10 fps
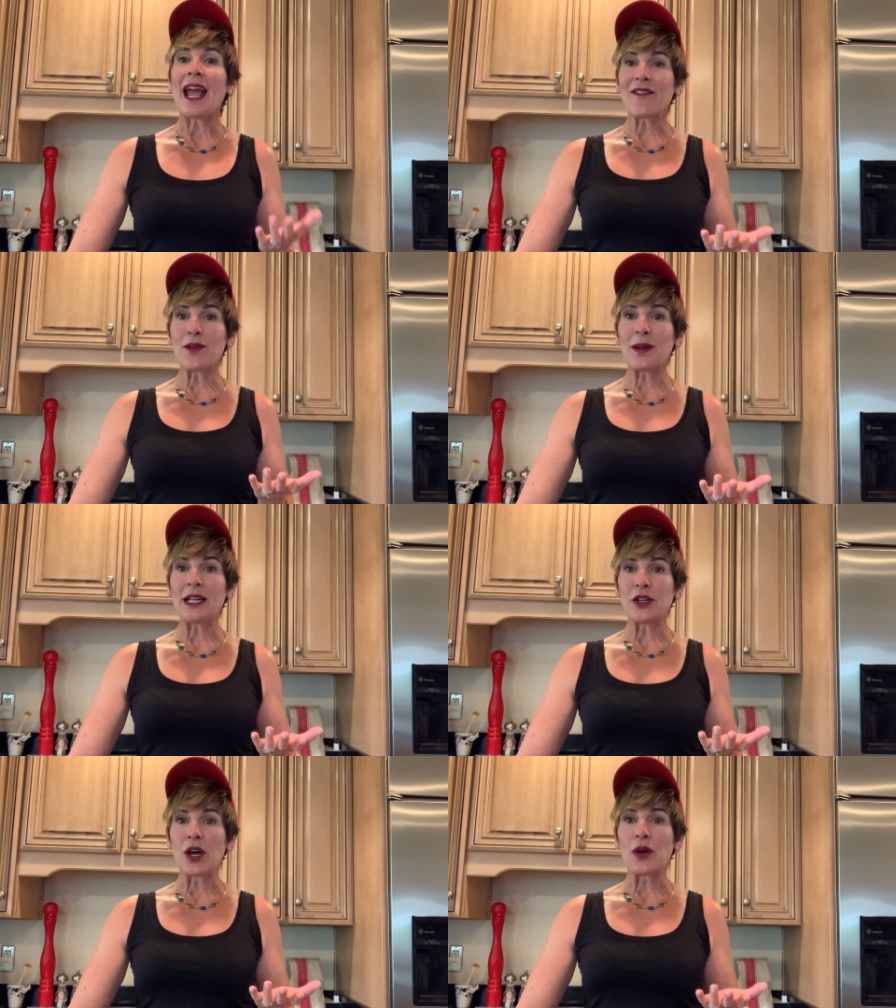
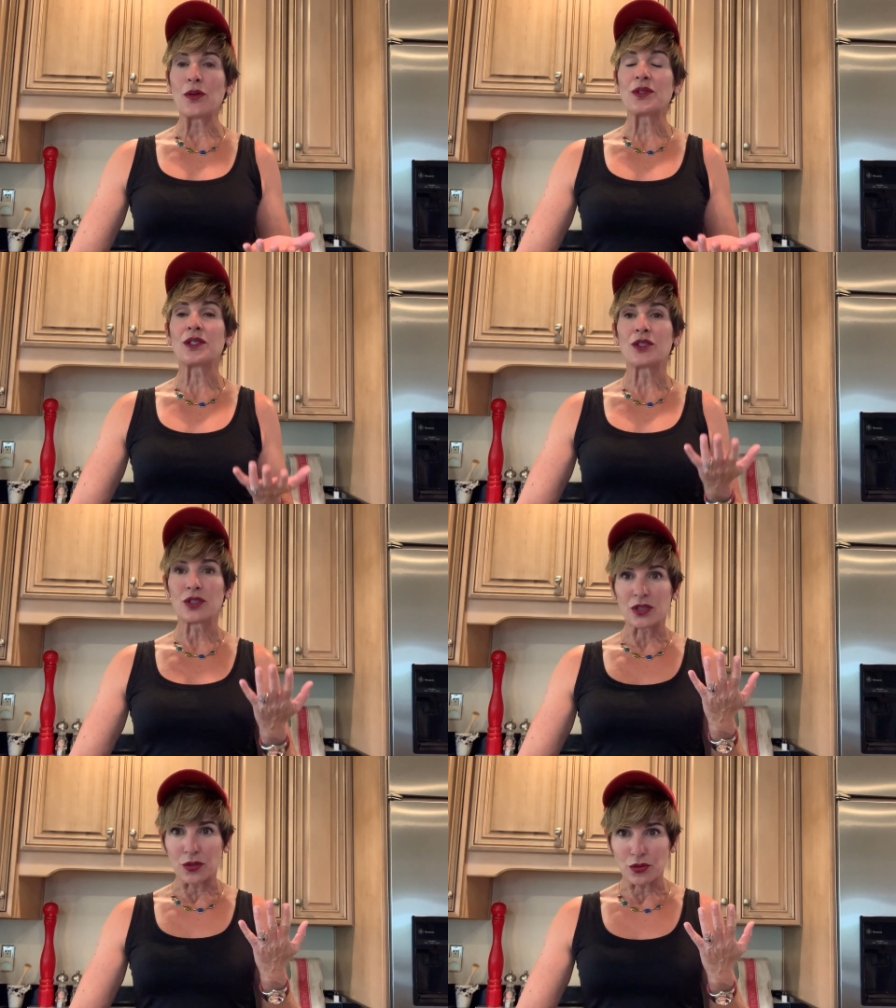Everybody knows
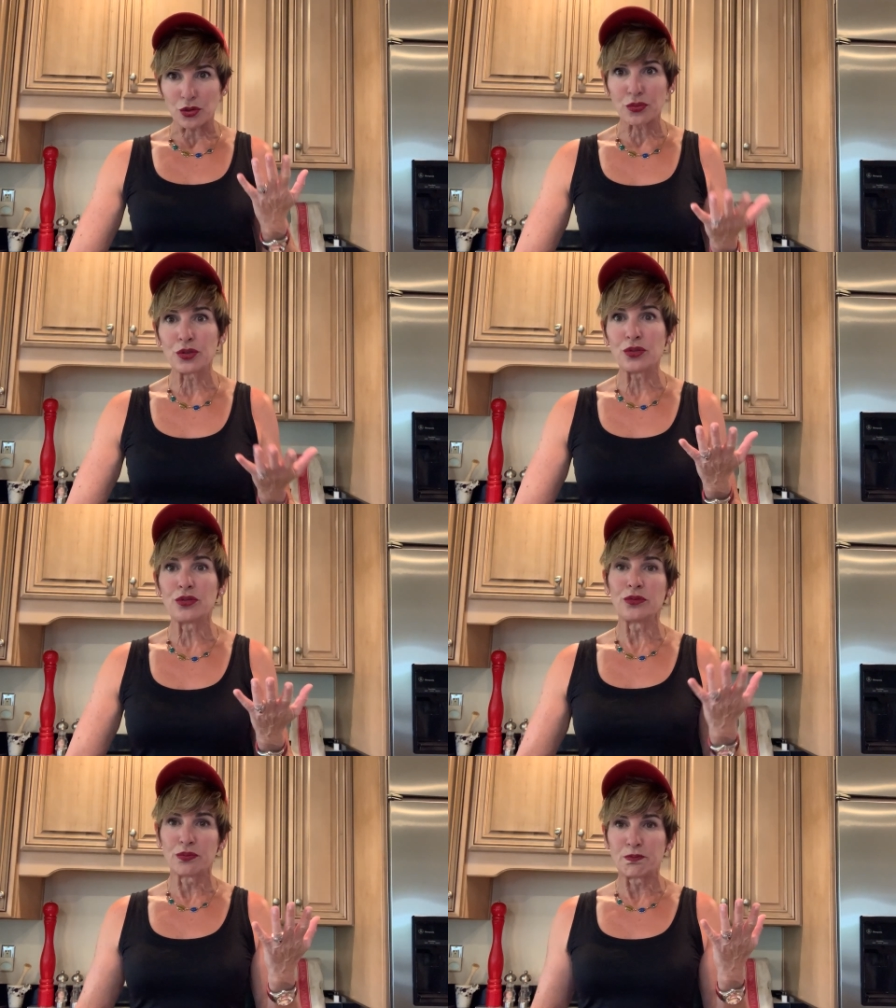the
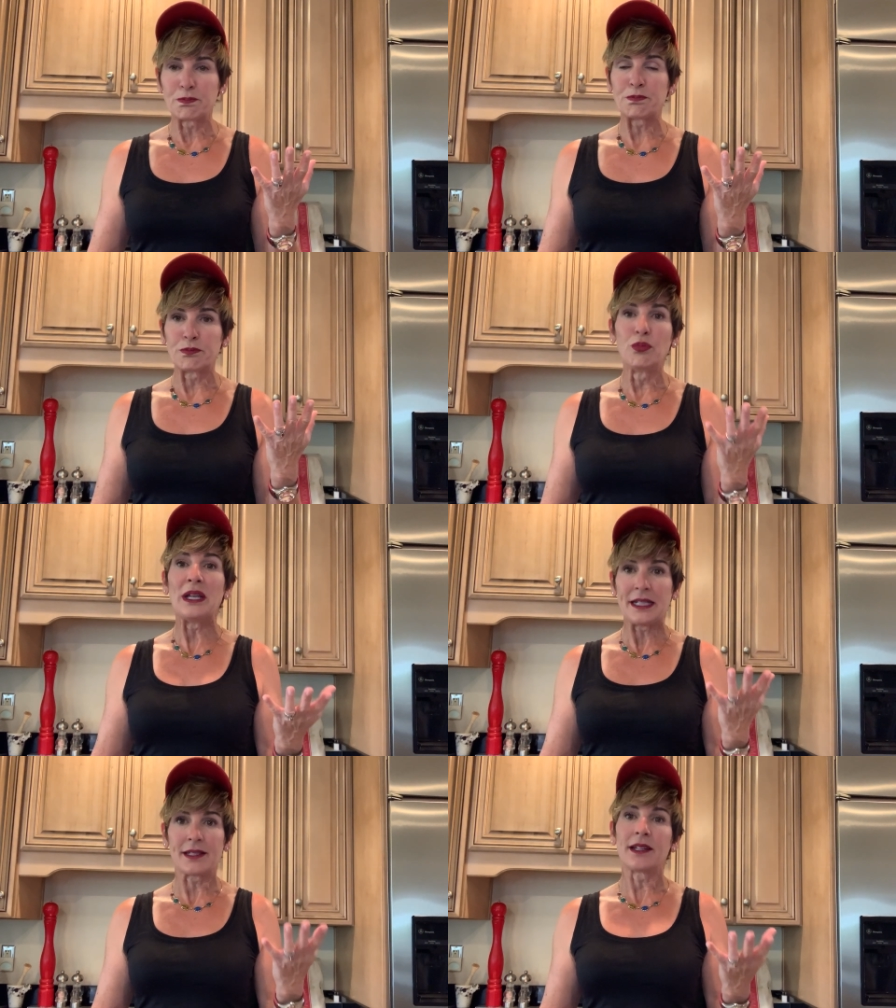true
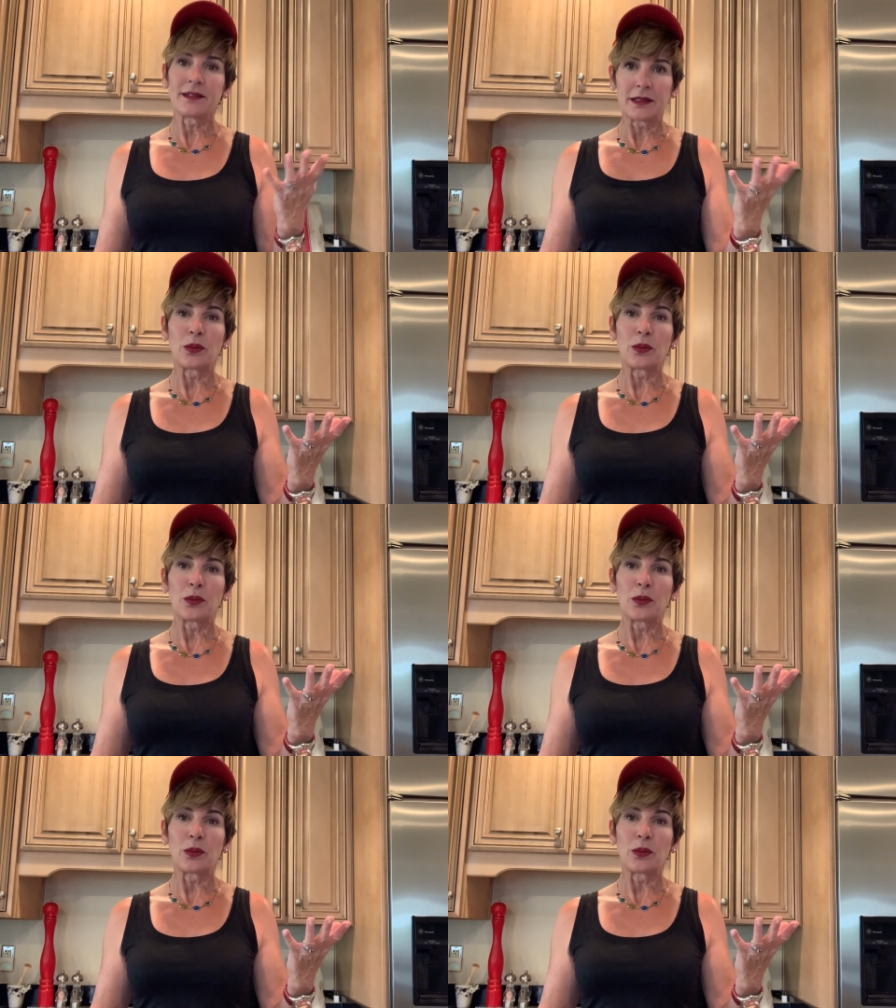reason,